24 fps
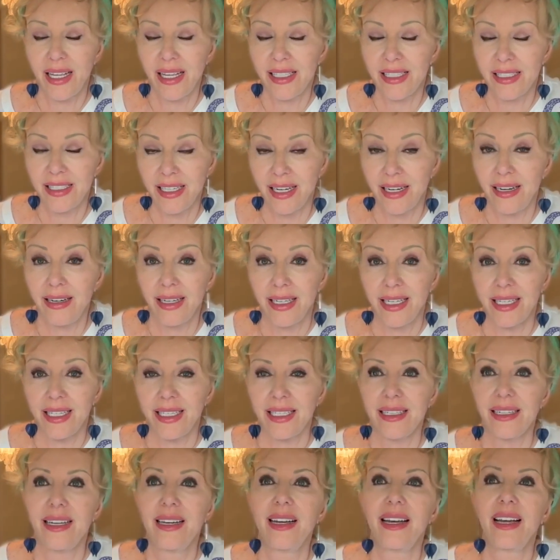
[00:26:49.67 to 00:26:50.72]

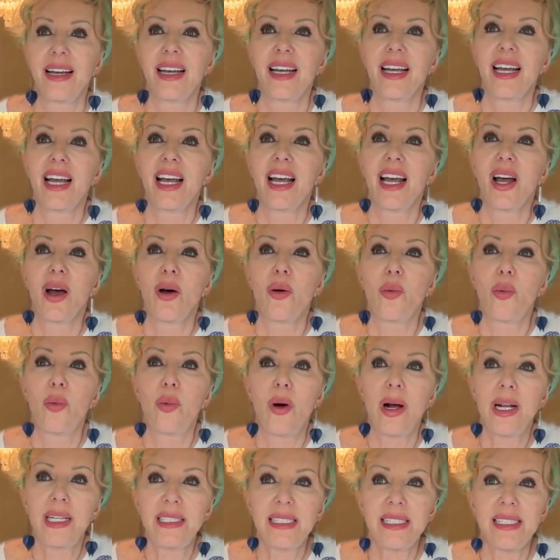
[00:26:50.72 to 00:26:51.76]
dying.
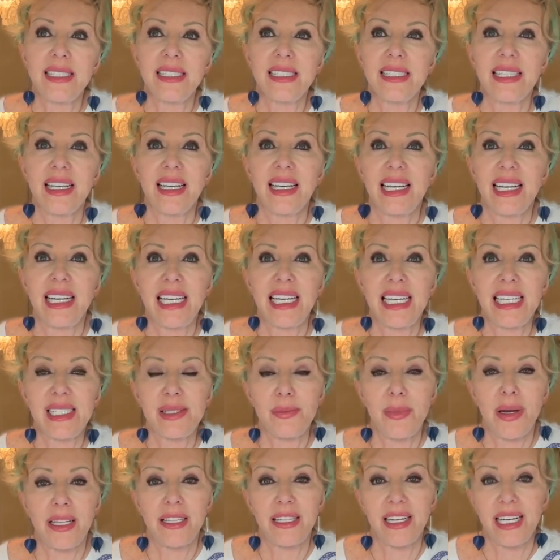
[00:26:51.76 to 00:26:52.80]
Once his
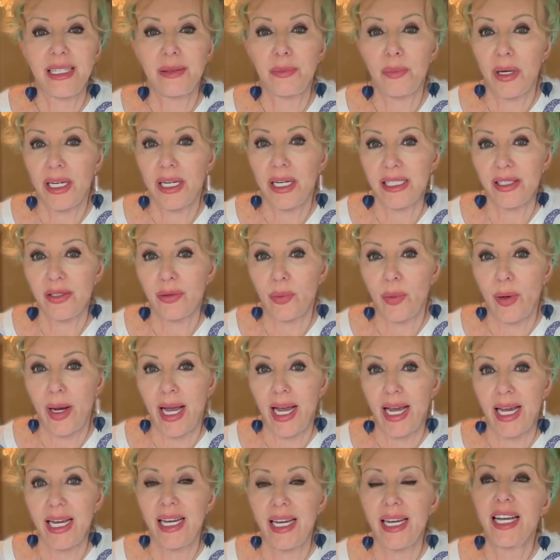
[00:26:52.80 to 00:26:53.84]
mother had passed
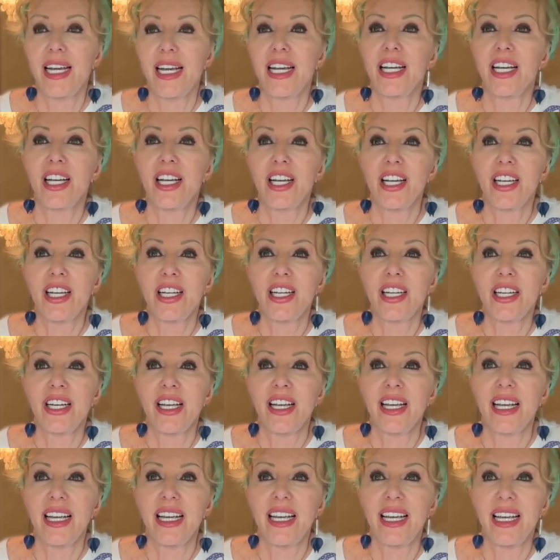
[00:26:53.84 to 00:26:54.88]
away,
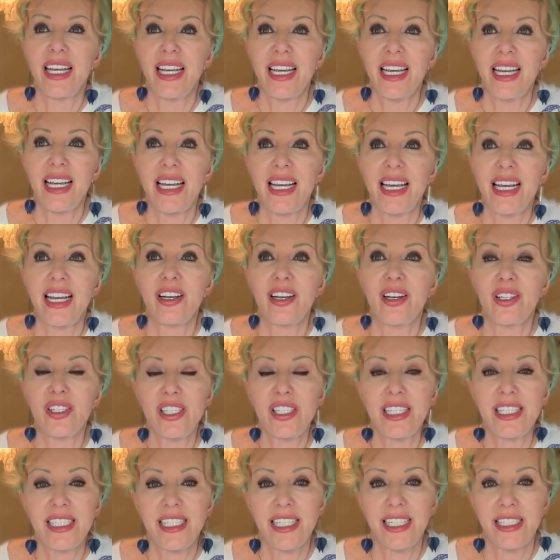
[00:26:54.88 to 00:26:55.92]
he got
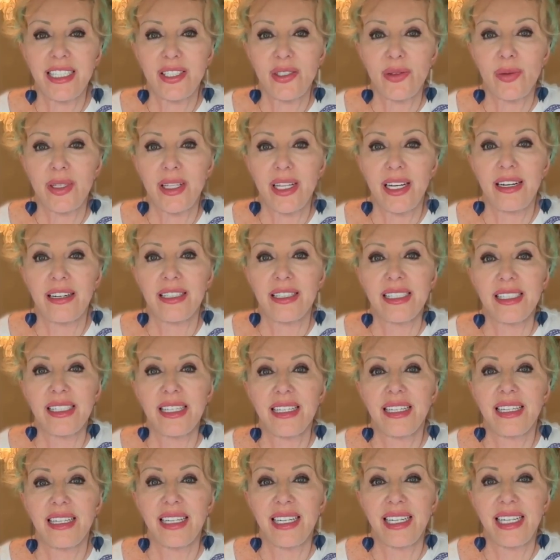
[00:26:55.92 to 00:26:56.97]
in touch with her, and
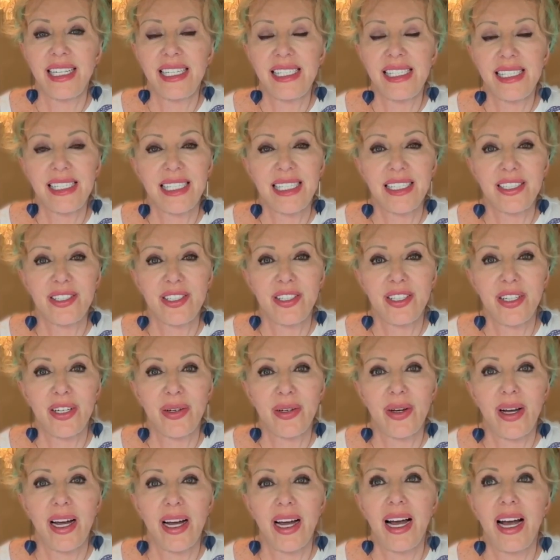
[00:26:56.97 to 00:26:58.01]
he said,
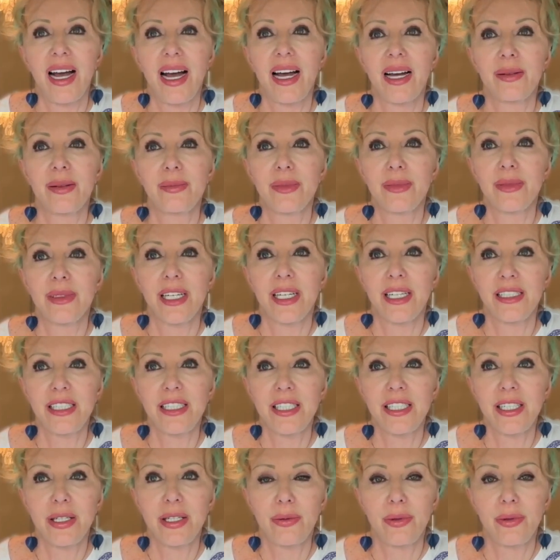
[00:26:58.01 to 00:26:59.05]
I'm going to
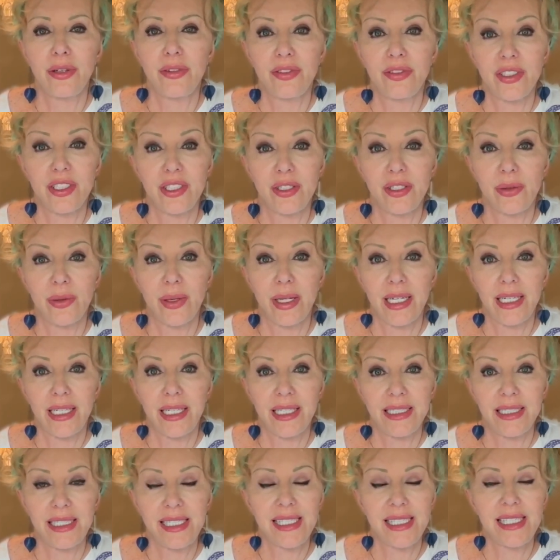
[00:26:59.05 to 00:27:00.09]
go over to
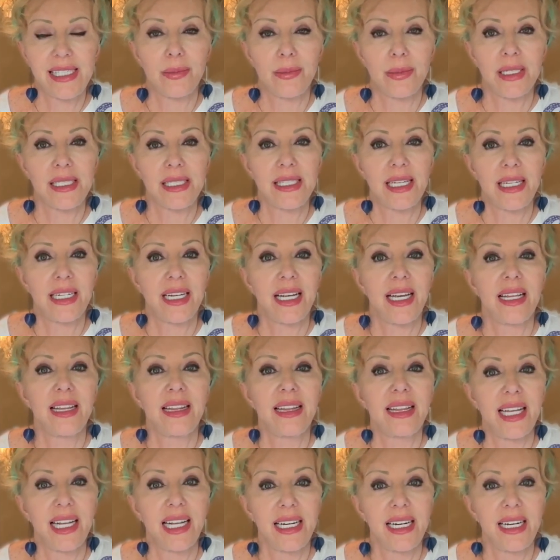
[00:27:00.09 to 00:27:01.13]
England to see my son, and
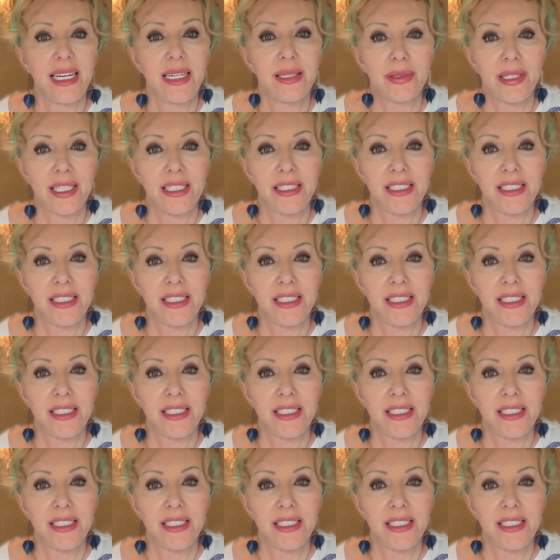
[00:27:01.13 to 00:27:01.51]
then I'm going